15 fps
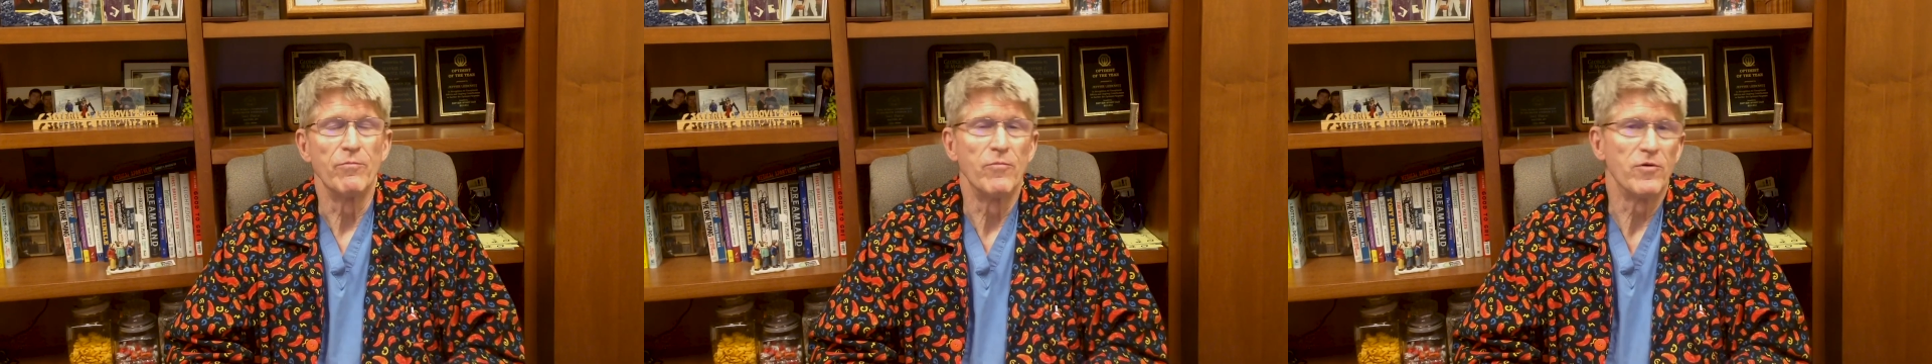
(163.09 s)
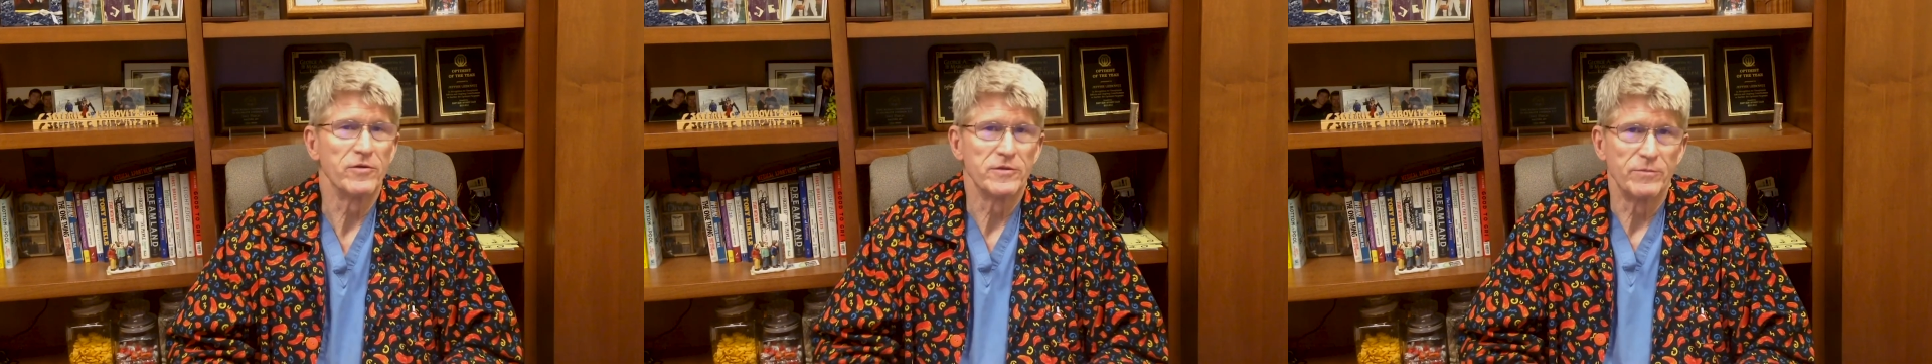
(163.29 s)

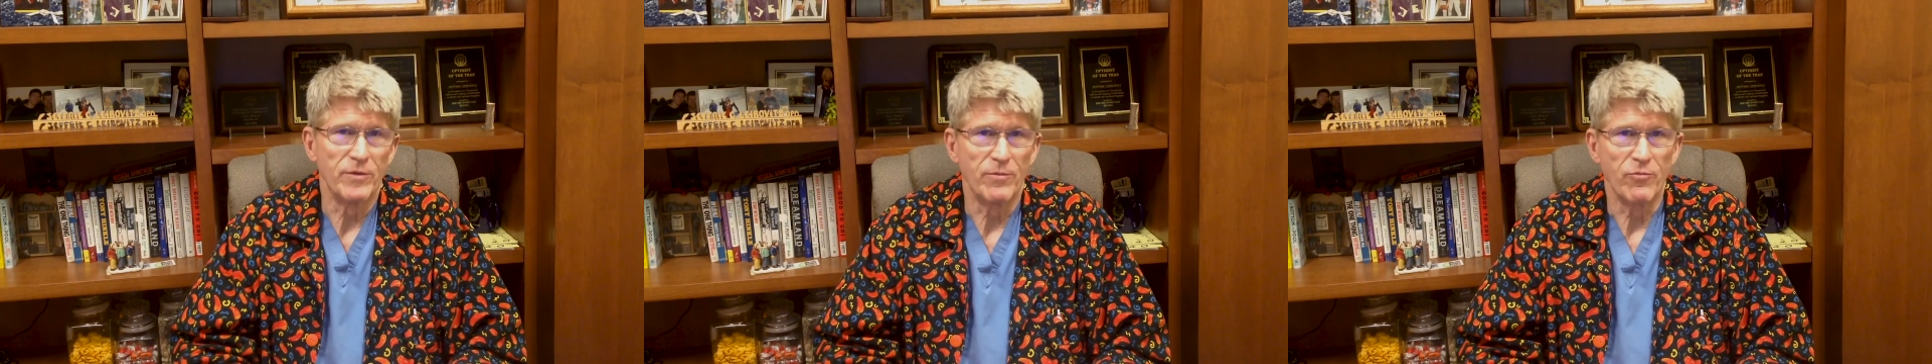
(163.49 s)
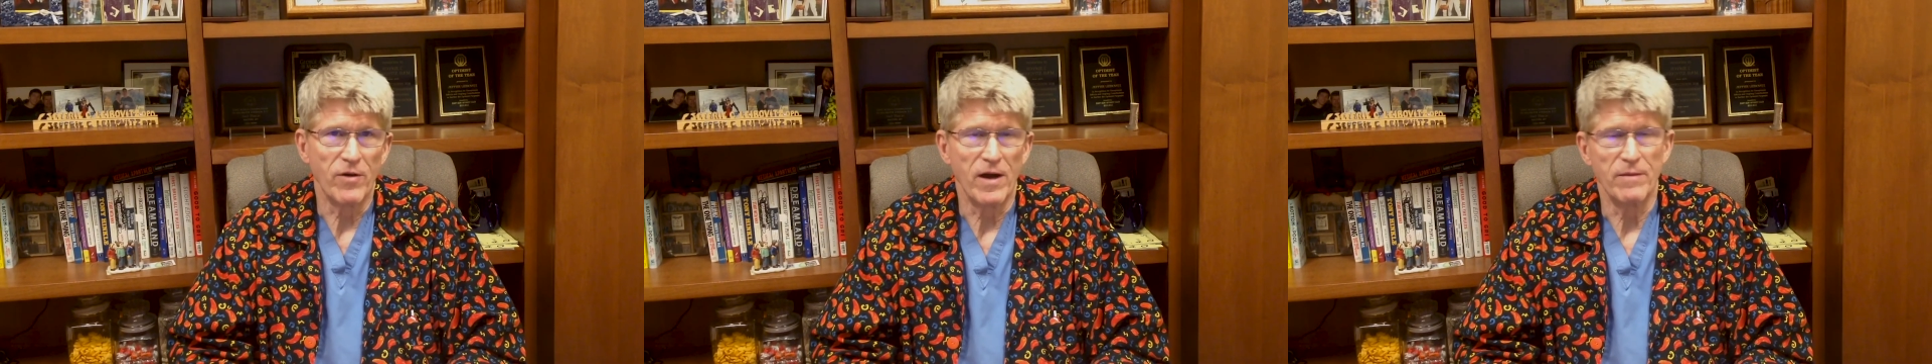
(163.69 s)
multiple
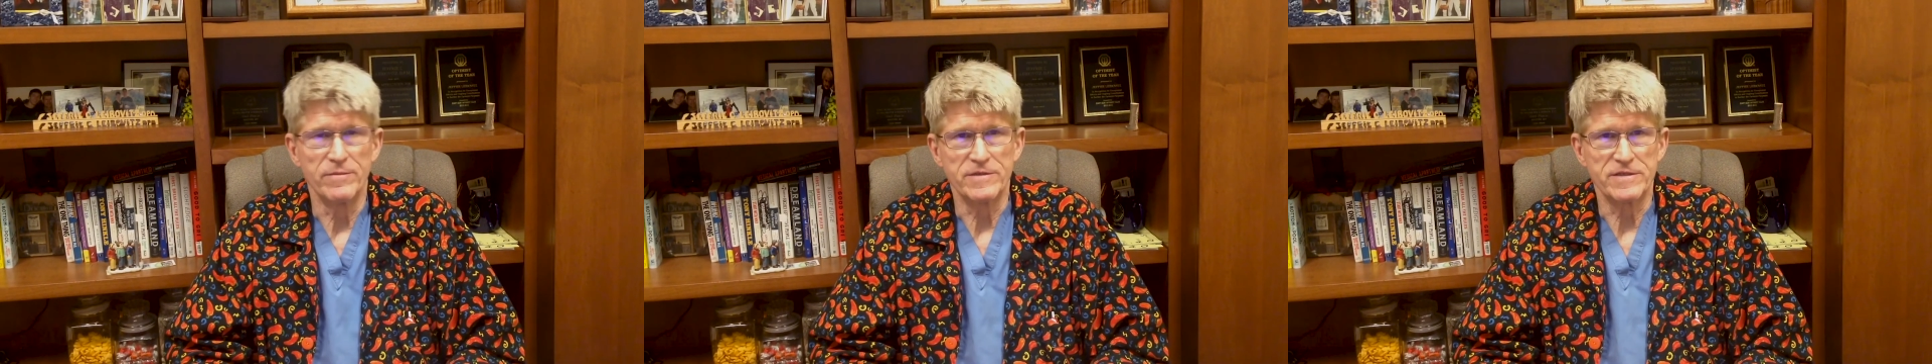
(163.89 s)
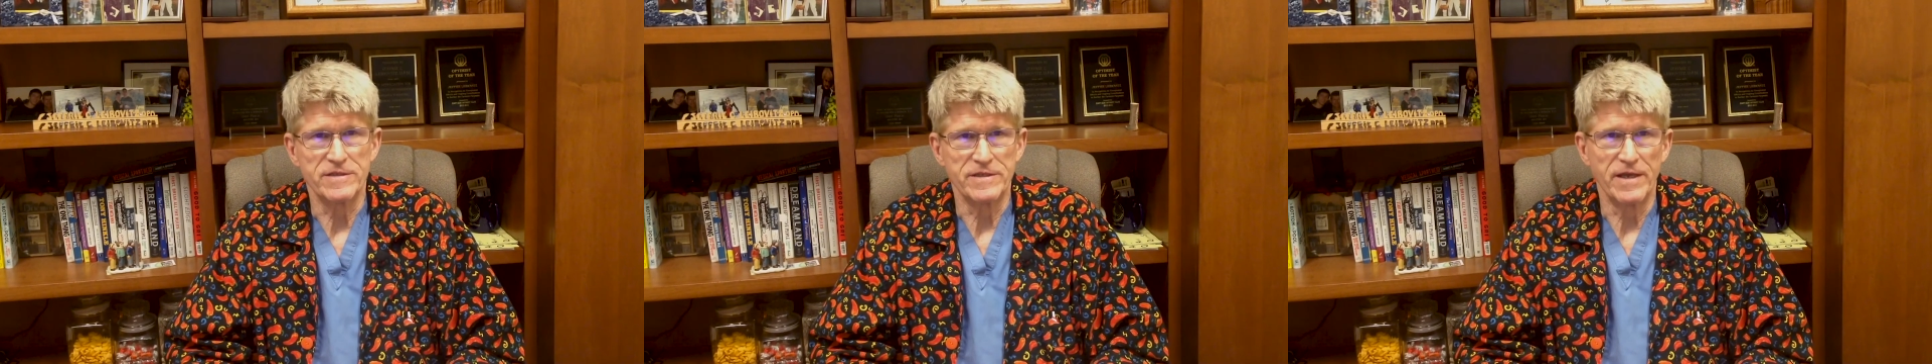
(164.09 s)

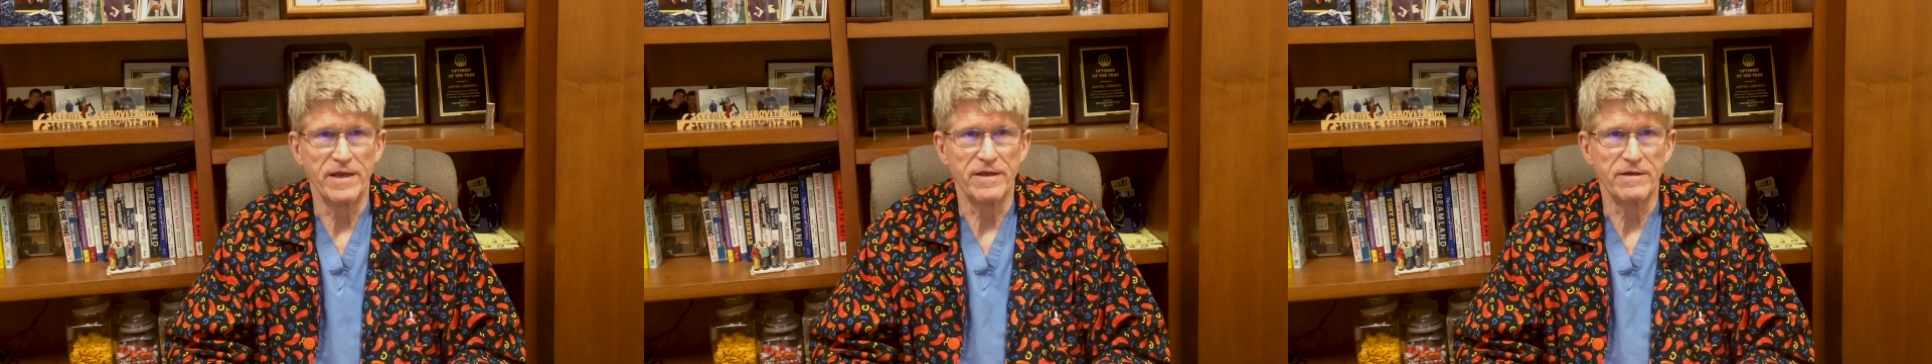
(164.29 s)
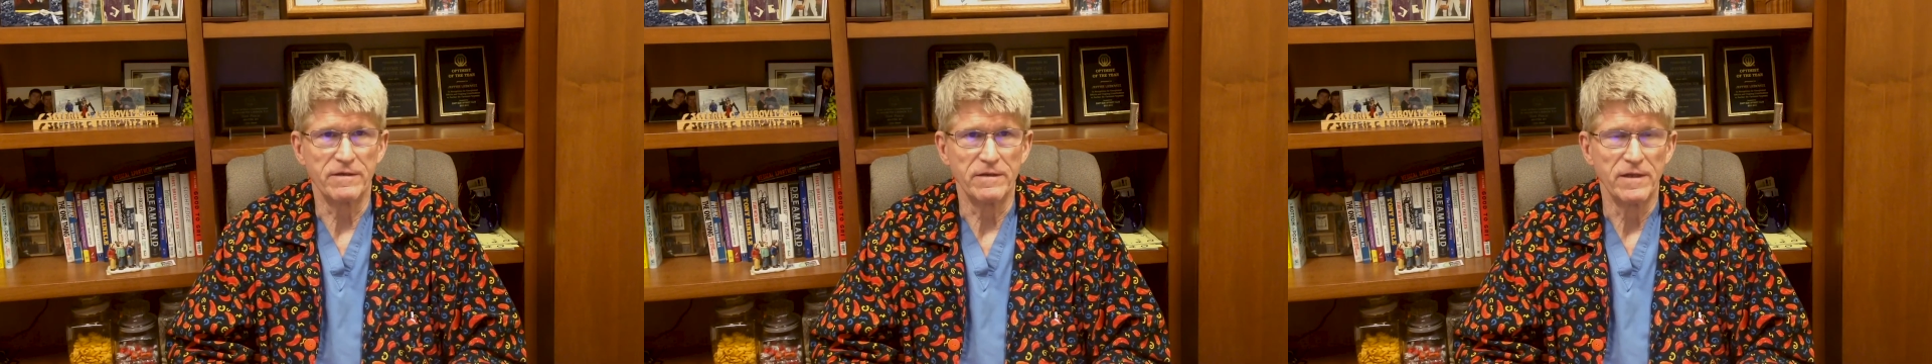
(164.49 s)
problems in the
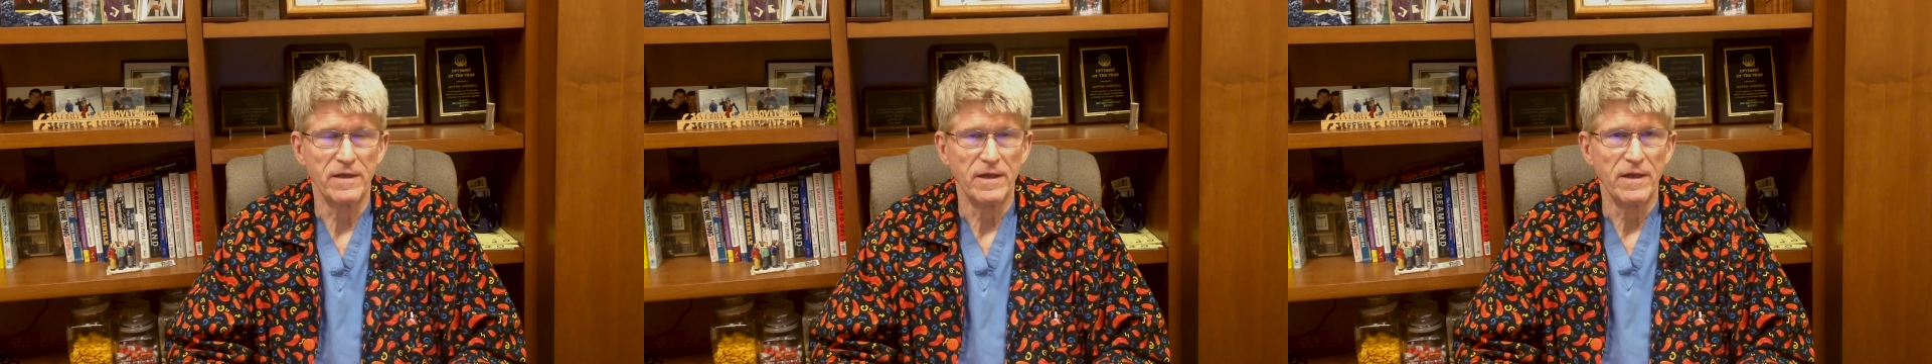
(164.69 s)
ankle.